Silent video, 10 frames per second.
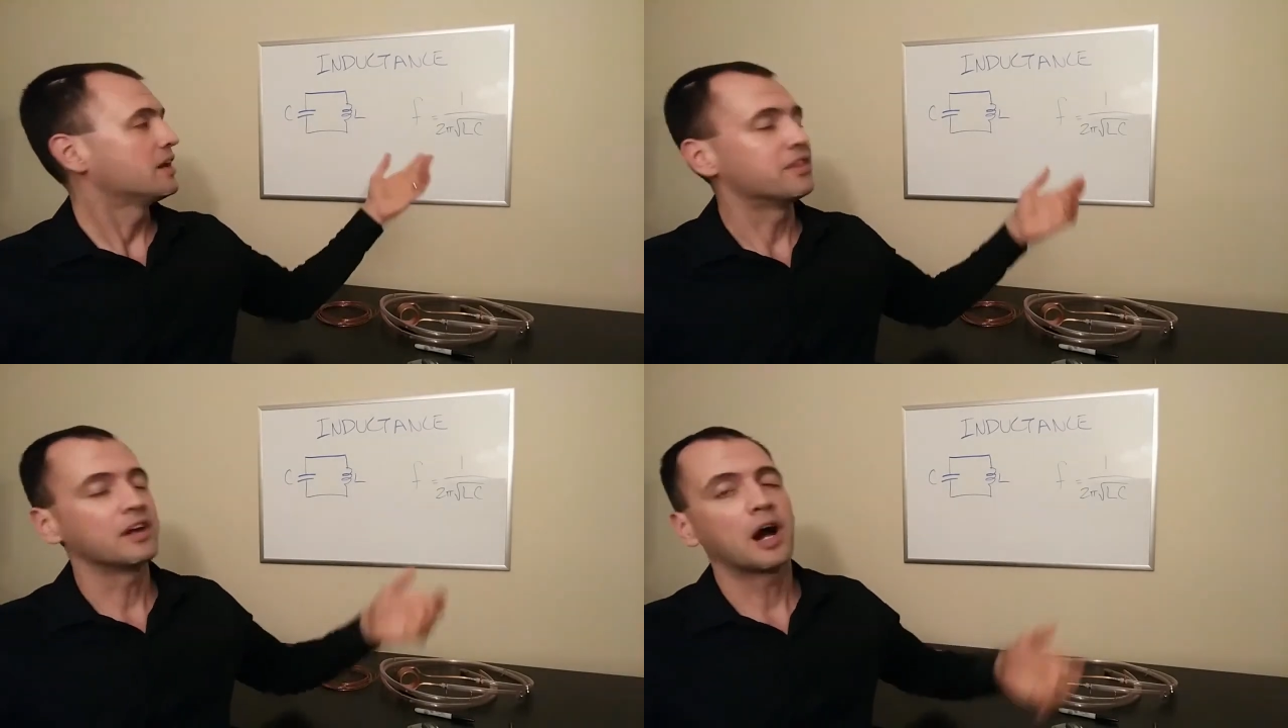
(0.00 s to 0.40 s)

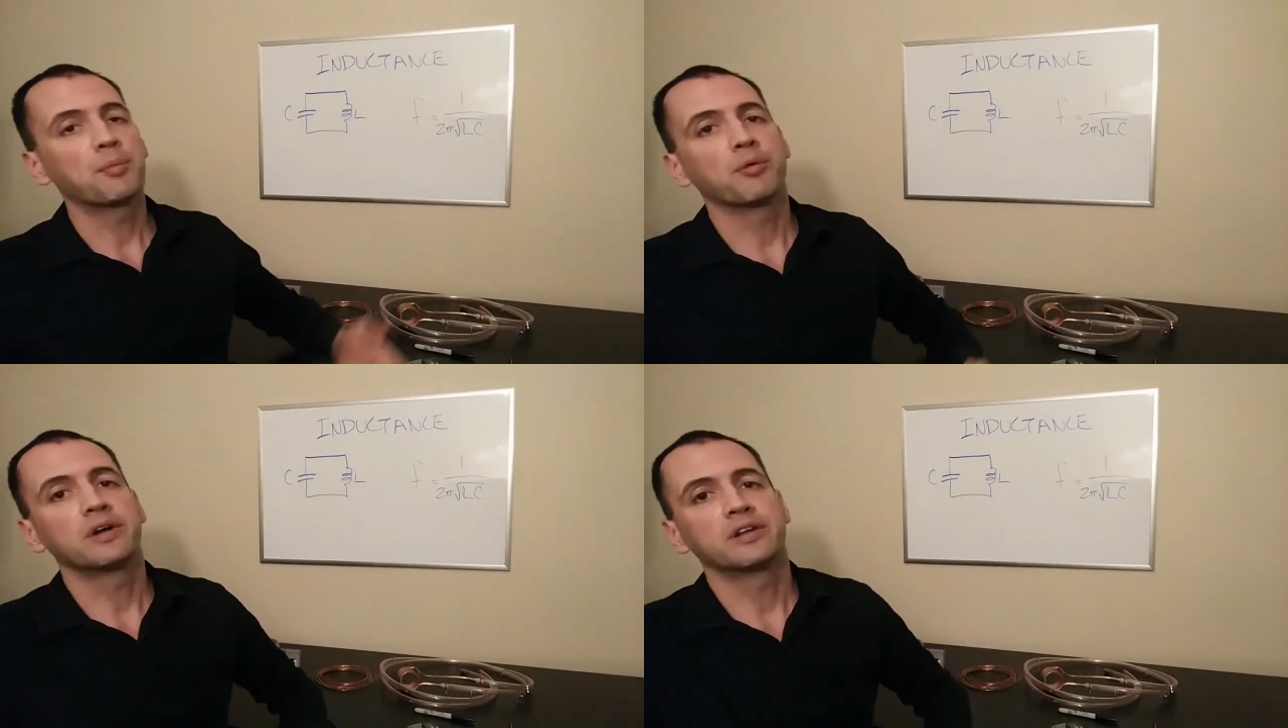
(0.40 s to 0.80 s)
the
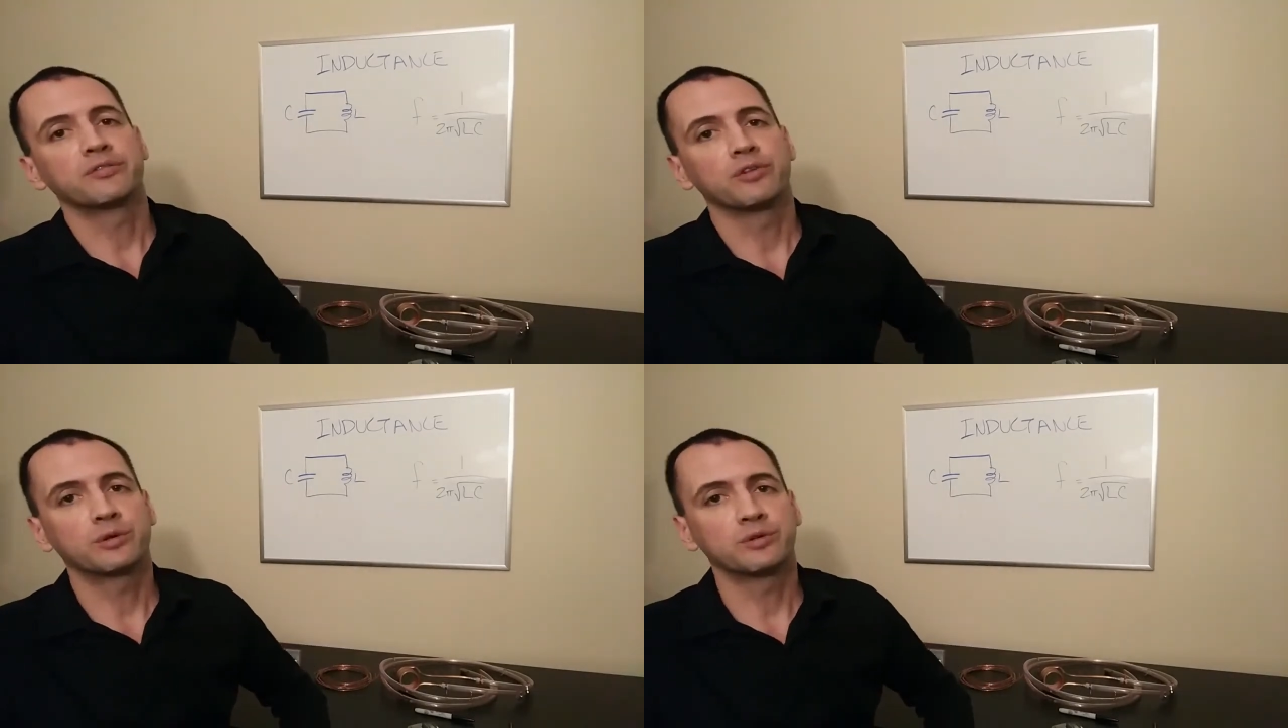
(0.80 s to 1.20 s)
operating
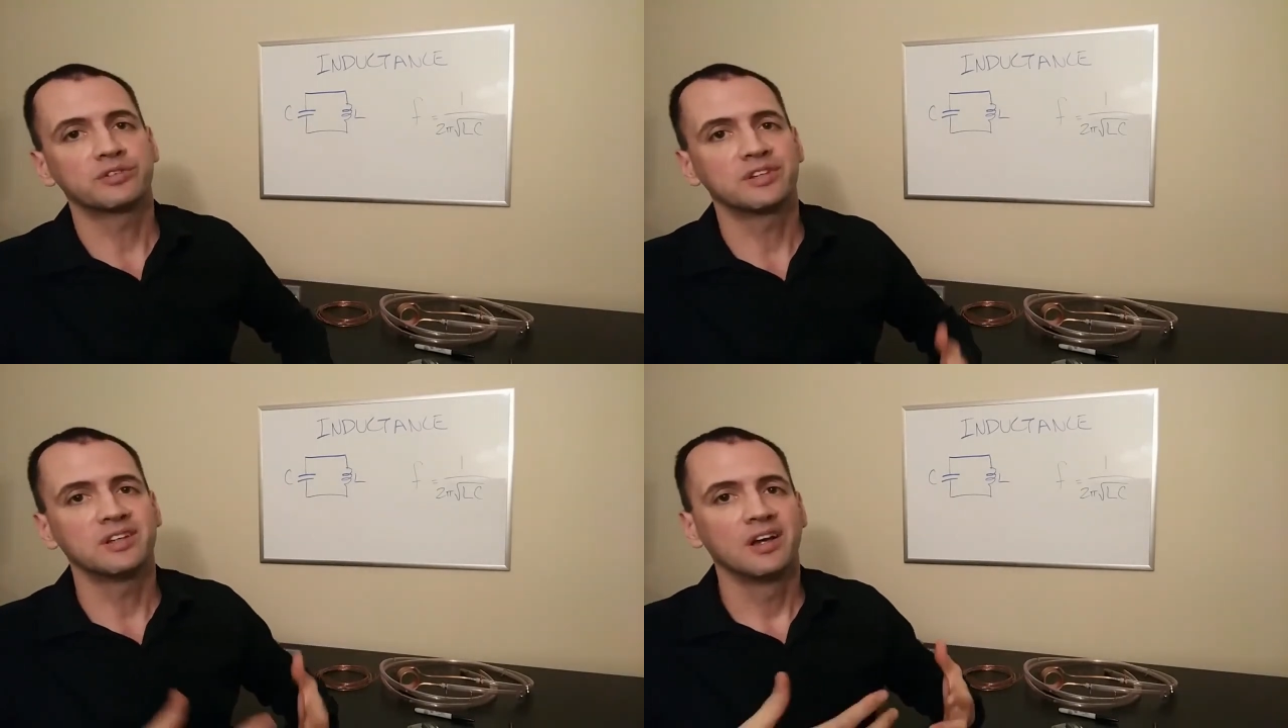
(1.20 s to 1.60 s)

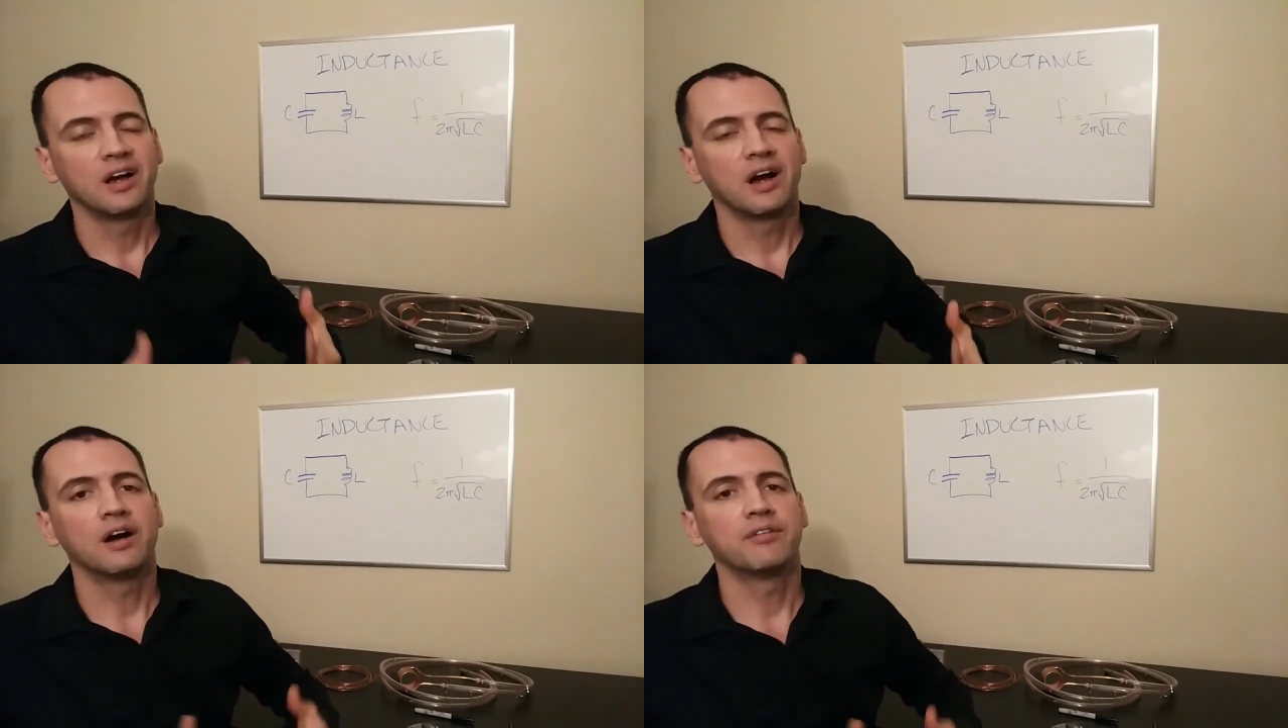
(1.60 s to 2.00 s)
frequency
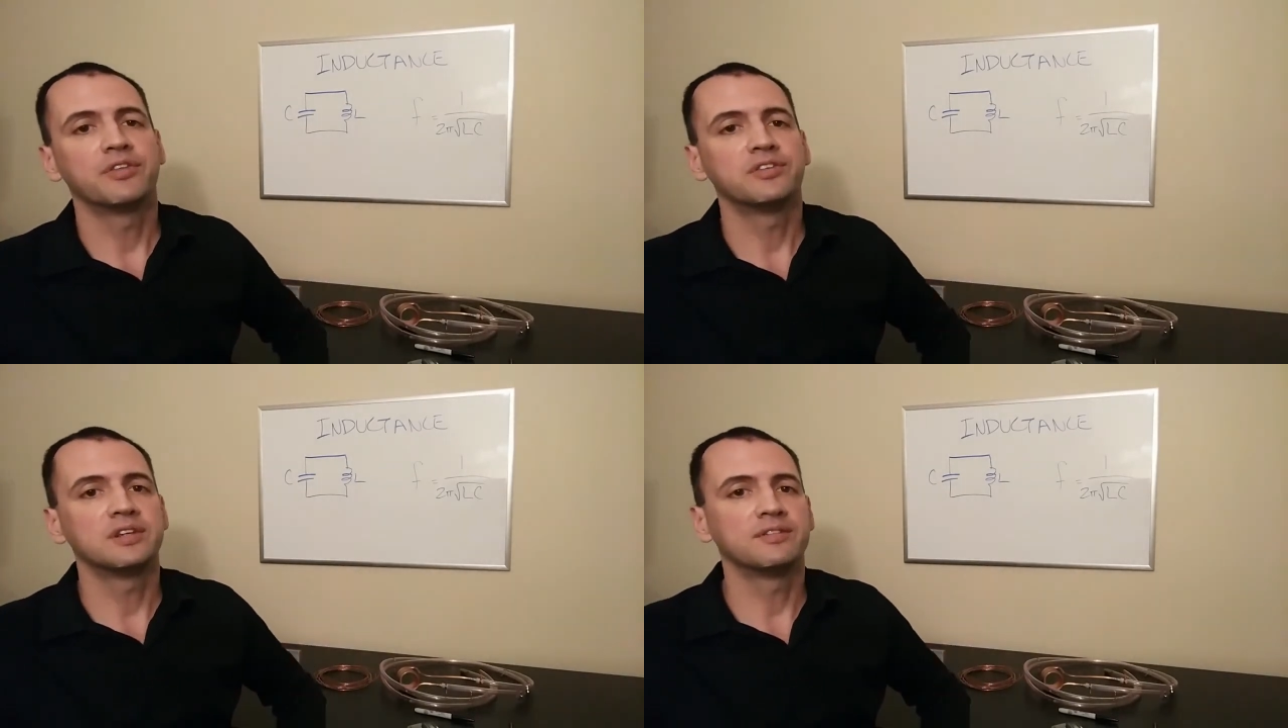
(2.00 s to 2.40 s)

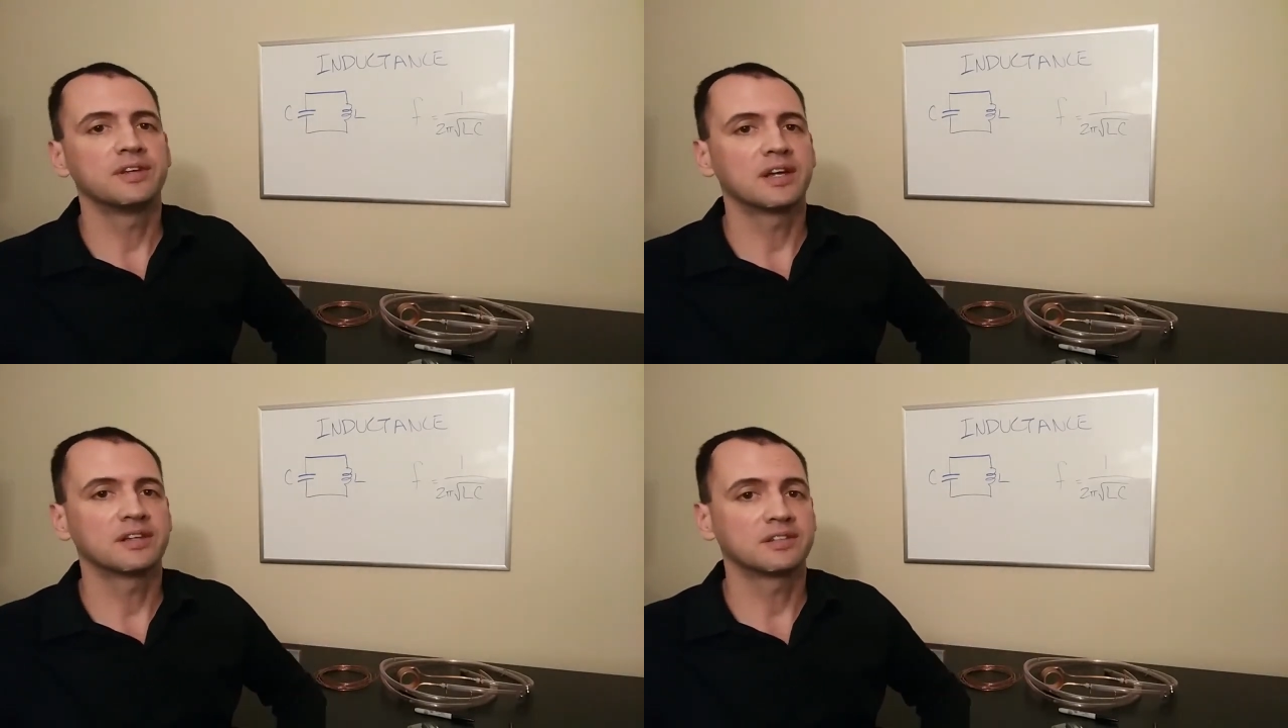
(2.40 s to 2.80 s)
of the
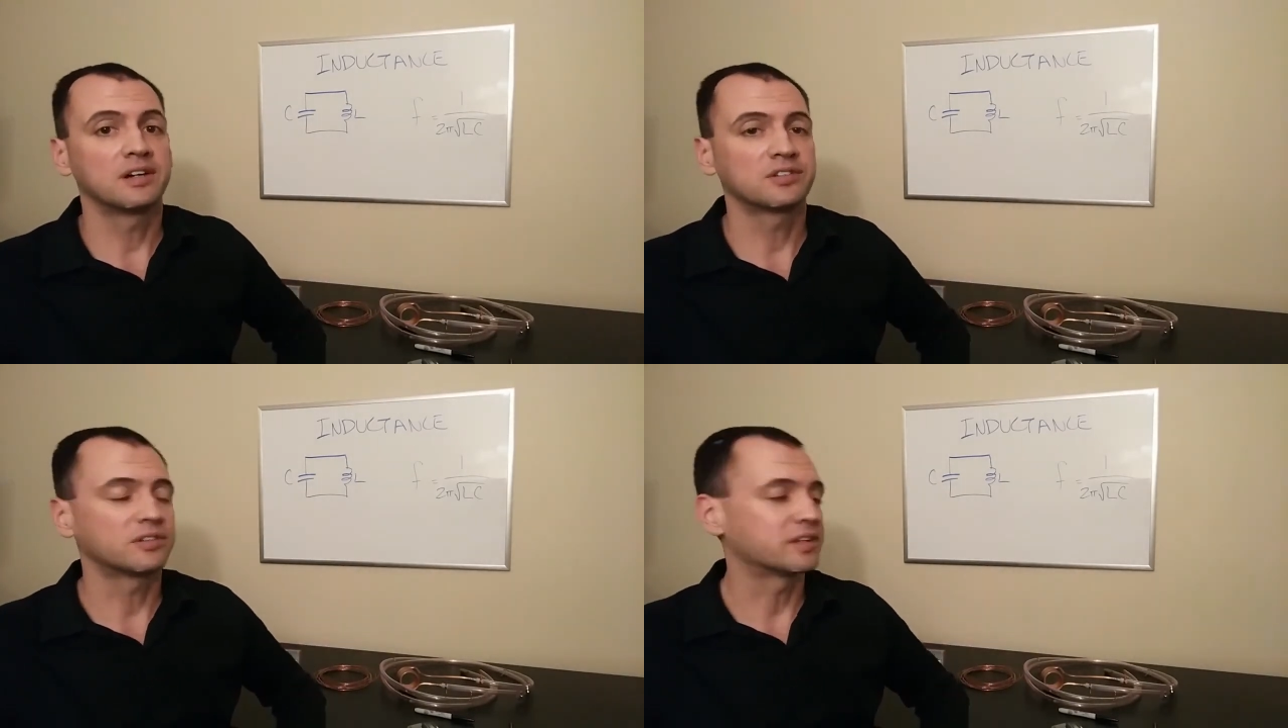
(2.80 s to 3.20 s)
ZVS
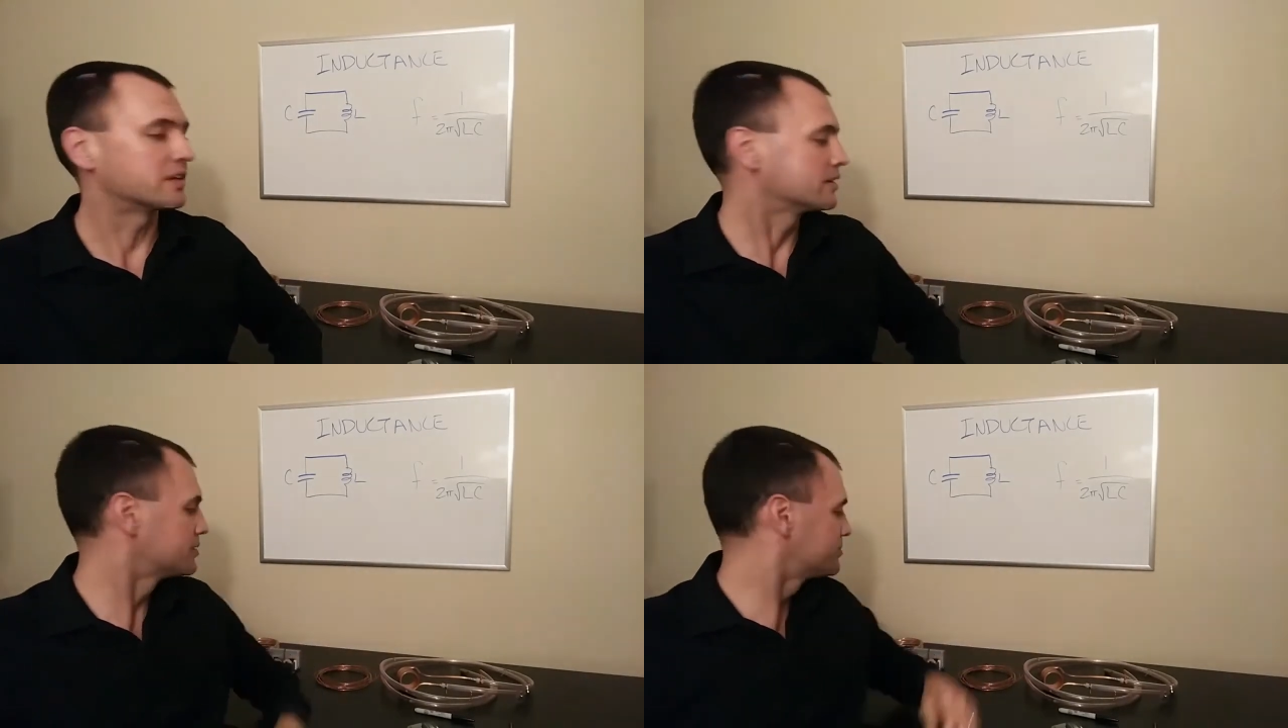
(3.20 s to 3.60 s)
oscillator.